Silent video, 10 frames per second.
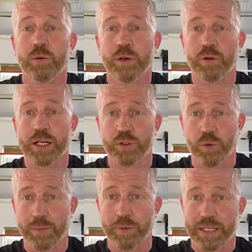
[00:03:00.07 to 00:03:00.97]
We've raised
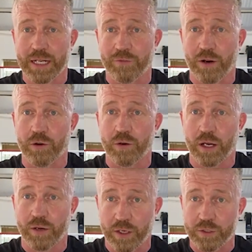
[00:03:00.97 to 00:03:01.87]
20% of
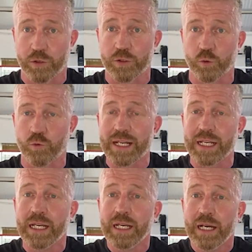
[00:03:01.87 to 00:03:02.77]
our total already.